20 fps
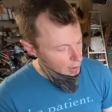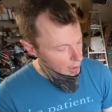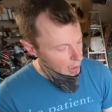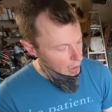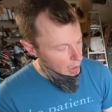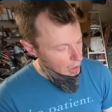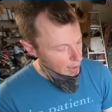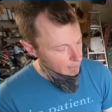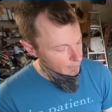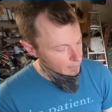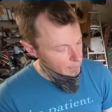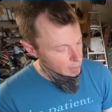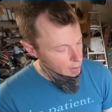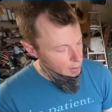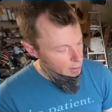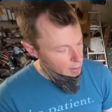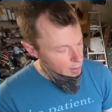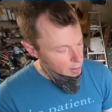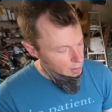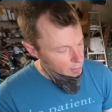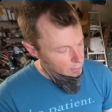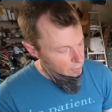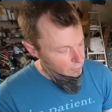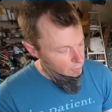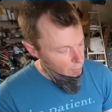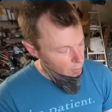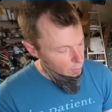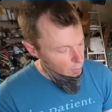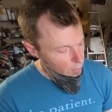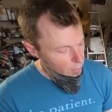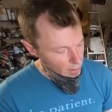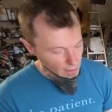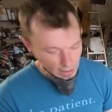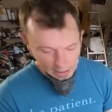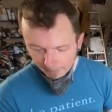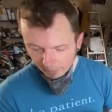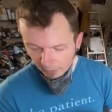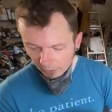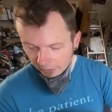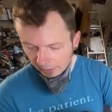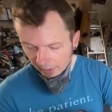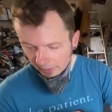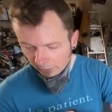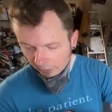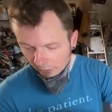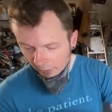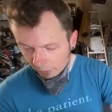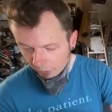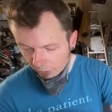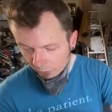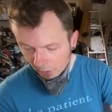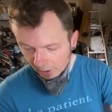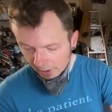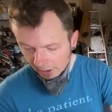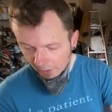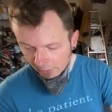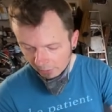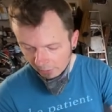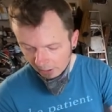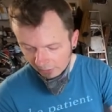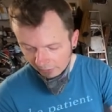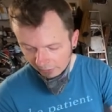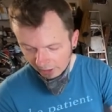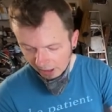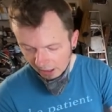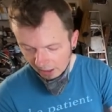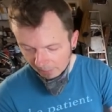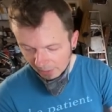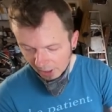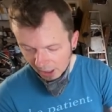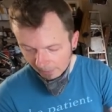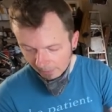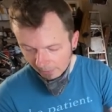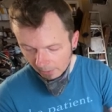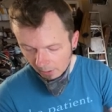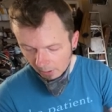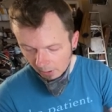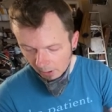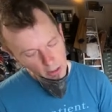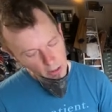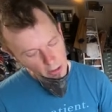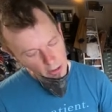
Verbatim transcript: Um, so I'm using 220 grit sandpaper.